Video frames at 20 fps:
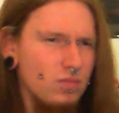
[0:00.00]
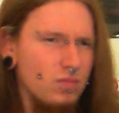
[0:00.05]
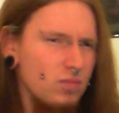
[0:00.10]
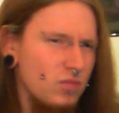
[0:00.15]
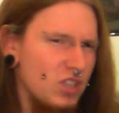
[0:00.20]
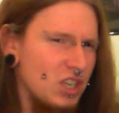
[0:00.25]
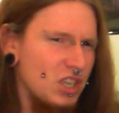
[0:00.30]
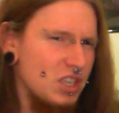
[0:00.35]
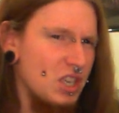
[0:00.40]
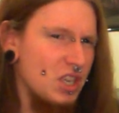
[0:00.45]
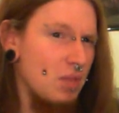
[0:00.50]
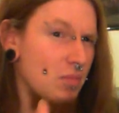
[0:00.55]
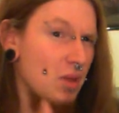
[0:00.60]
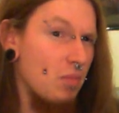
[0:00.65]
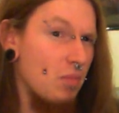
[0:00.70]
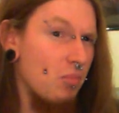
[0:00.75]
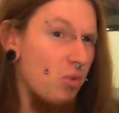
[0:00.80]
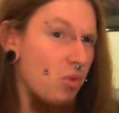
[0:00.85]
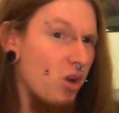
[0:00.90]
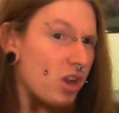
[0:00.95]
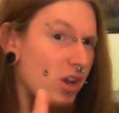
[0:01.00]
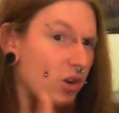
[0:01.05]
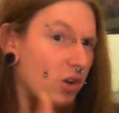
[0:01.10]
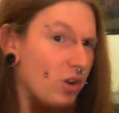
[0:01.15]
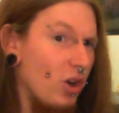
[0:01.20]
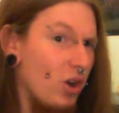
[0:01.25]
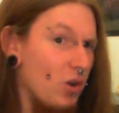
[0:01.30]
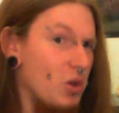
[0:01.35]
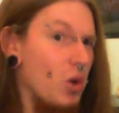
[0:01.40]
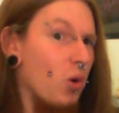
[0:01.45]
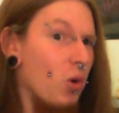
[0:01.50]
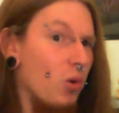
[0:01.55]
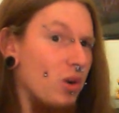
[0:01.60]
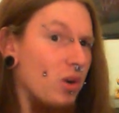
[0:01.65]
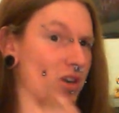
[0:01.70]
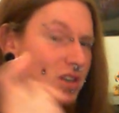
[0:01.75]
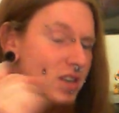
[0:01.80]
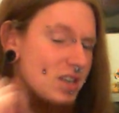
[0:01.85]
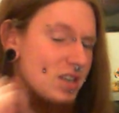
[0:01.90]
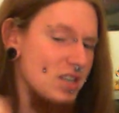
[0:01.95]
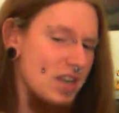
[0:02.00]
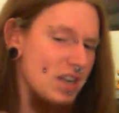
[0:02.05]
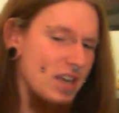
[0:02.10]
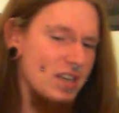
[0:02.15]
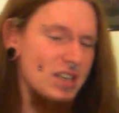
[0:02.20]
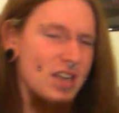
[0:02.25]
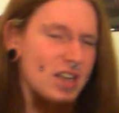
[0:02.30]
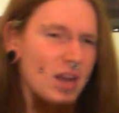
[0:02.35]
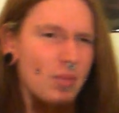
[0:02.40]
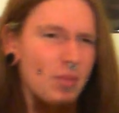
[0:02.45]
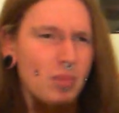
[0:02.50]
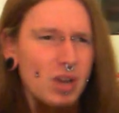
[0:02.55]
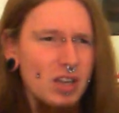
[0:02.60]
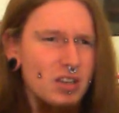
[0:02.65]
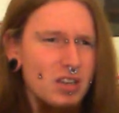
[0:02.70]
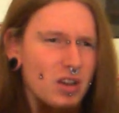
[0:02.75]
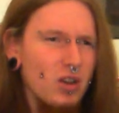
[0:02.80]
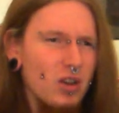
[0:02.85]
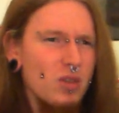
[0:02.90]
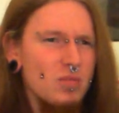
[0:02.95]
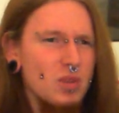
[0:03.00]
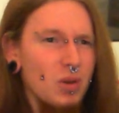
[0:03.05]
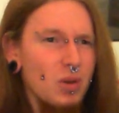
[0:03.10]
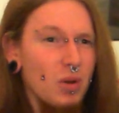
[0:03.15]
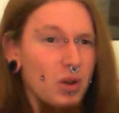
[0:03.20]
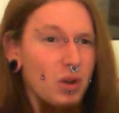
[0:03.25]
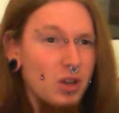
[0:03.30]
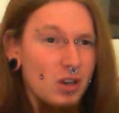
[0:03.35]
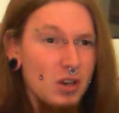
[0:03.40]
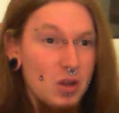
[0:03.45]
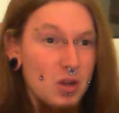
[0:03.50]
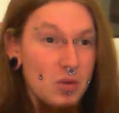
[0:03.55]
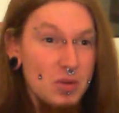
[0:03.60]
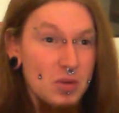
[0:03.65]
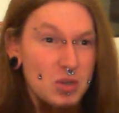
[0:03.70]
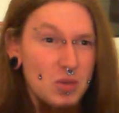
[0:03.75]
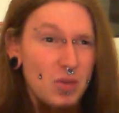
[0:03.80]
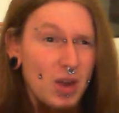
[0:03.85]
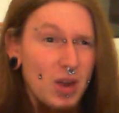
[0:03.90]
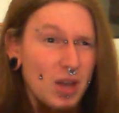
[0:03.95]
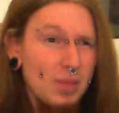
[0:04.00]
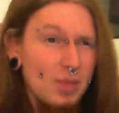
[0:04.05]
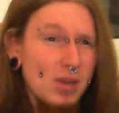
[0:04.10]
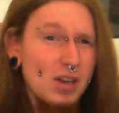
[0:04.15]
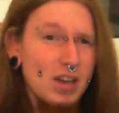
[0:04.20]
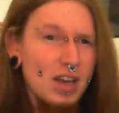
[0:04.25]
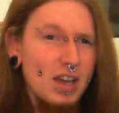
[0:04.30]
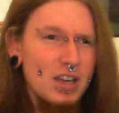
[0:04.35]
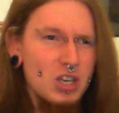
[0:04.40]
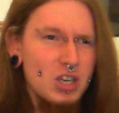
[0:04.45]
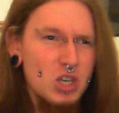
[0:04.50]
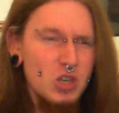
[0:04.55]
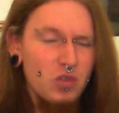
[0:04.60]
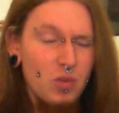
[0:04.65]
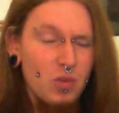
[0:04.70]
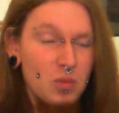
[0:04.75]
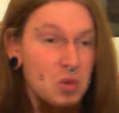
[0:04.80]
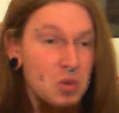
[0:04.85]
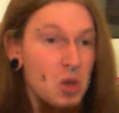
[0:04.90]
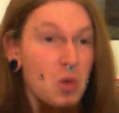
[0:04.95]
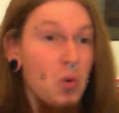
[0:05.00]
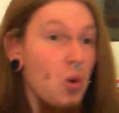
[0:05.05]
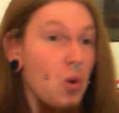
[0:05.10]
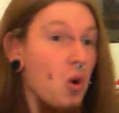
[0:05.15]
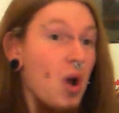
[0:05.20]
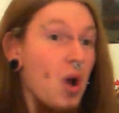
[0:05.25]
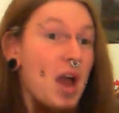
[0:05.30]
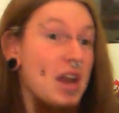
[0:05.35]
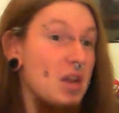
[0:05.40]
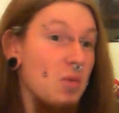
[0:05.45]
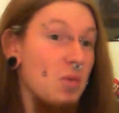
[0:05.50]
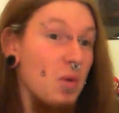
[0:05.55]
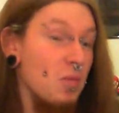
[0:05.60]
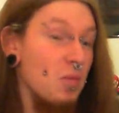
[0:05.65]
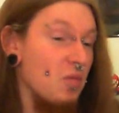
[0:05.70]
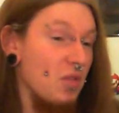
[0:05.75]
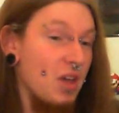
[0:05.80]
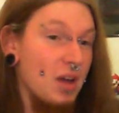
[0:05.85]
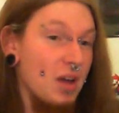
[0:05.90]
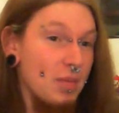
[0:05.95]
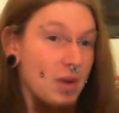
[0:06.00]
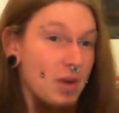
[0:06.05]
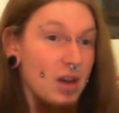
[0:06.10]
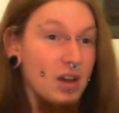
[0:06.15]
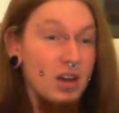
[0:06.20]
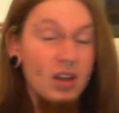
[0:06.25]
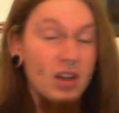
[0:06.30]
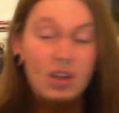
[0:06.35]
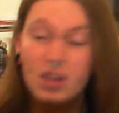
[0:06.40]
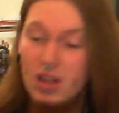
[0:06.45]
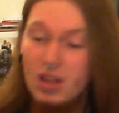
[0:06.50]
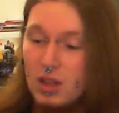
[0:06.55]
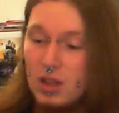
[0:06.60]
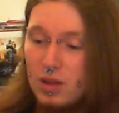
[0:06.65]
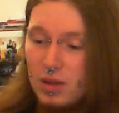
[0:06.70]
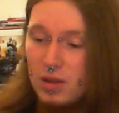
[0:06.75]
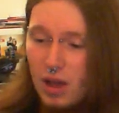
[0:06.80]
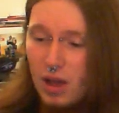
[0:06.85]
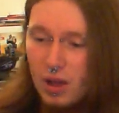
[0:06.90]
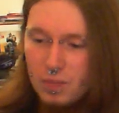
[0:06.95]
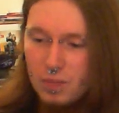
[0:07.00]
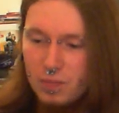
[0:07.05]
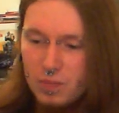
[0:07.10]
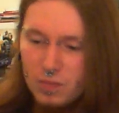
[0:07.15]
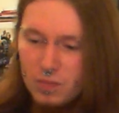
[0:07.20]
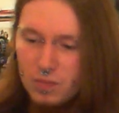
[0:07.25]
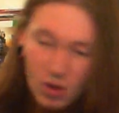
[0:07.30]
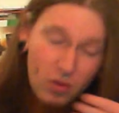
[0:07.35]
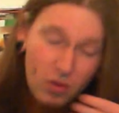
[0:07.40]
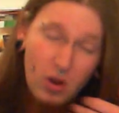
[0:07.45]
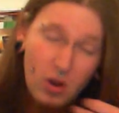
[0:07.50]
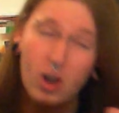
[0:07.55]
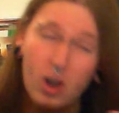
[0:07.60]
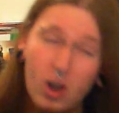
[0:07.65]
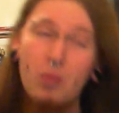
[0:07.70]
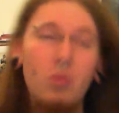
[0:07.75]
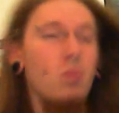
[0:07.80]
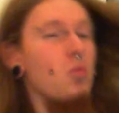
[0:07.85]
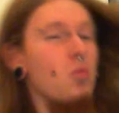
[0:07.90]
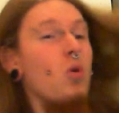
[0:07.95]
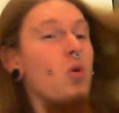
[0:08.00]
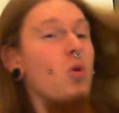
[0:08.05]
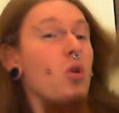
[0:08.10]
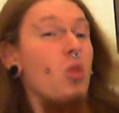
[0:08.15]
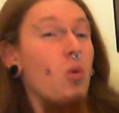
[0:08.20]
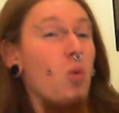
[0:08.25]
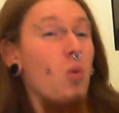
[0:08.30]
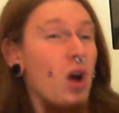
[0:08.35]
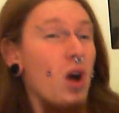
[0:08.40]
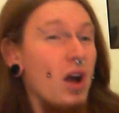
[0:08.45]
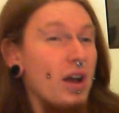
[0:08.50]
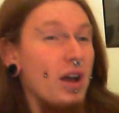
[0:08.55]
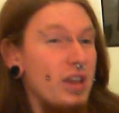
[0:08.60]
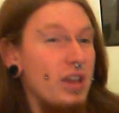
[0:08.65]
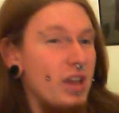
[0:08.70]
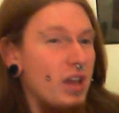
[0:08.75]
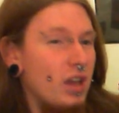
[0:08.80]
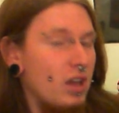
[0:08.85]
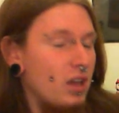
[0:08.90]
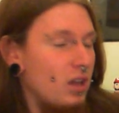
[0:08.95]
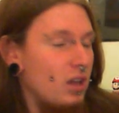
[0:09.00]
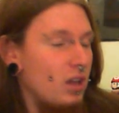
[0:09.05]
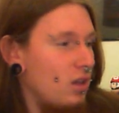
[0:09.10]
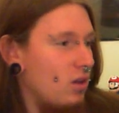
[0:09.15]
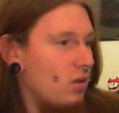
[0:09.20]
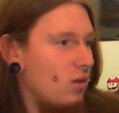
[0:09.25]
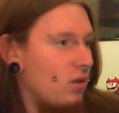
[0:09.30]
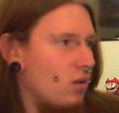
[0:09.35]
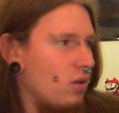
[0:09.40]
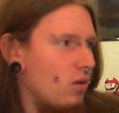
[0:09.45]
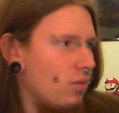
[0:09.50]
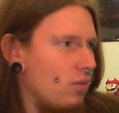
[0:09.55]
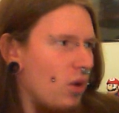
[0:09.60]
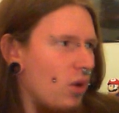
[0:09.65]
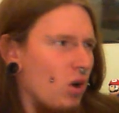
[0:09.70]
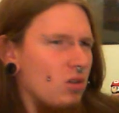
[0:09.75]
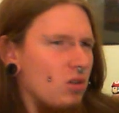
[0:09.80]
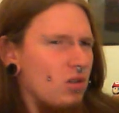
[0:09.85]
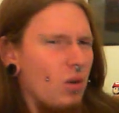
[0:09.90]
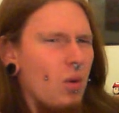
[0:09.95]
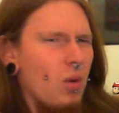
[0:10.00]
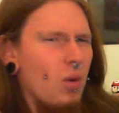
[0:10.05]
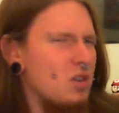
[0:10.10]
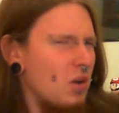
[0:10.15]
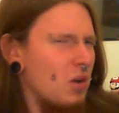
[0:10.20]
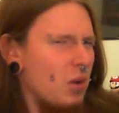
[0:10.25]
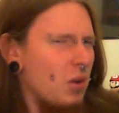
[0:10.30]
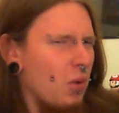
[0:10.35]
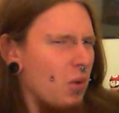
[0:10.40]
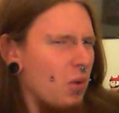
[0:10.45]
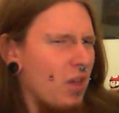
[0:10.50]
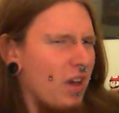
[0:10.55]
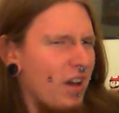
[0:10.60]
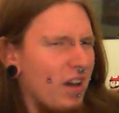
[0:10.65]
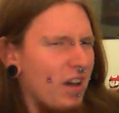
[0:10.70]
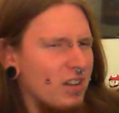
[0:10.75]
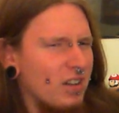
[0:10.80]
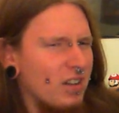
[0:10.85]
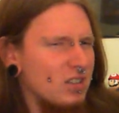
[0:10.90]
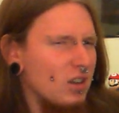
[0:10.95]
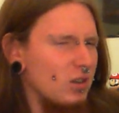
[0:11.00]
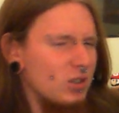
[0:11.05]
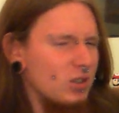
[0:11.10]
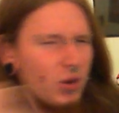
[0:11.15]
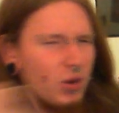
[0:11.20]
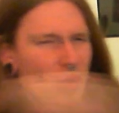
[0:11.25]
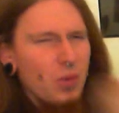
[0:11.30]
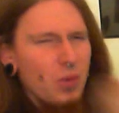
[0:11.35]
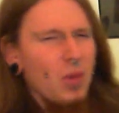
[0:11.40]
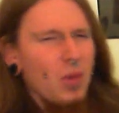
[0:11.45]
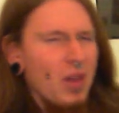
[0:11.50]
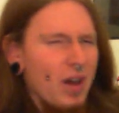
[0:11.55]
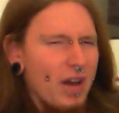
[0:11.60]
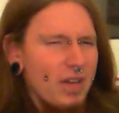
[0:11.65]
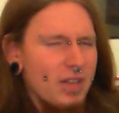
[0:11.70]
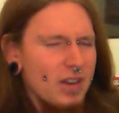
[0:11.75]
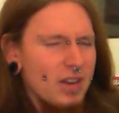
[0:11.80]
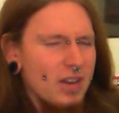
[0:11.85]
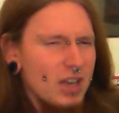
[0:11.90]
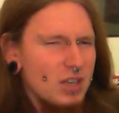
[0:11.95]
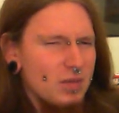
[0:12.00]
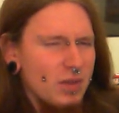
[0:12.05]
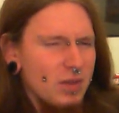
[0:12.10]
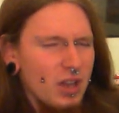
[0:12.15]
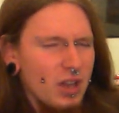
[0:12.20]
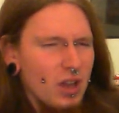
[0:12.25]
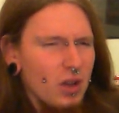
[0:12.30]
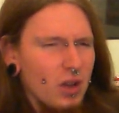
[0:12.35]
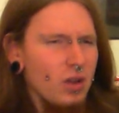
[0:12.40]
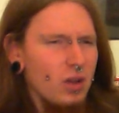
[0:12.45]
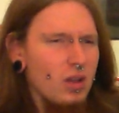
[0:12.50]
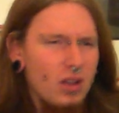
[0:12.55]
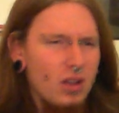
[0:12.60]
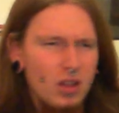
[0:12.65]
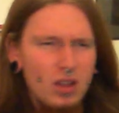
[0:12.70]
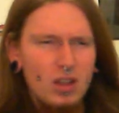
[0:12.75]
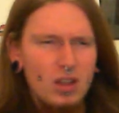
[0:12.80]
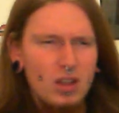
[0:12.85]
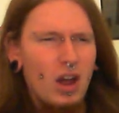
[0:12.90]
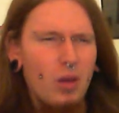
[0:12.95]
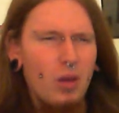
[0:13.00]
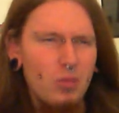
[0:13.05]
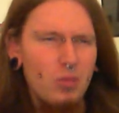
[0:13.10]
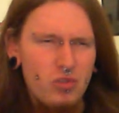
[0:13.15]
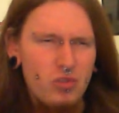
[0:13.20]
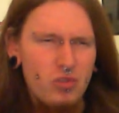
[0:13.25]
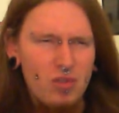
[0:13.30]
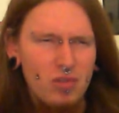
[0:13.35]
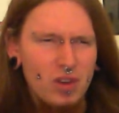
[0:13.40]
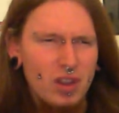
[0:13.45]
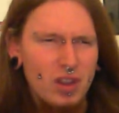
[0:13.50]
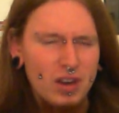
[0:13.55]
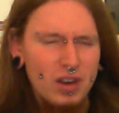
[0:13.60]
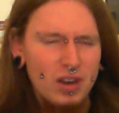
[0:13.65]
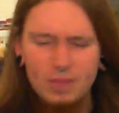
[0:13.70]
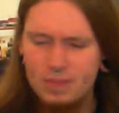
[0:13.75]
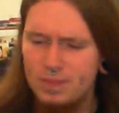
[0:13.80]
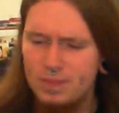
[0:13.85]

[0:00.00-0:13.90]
16-bit Brit, I know you're into the Sega Saturn big time, so I could do with some recommendations from you or anyone for that matter. I've got a couple more on the way, but I won't tell you what they are. I'll show you what they are in the next video. And I'm drivelling.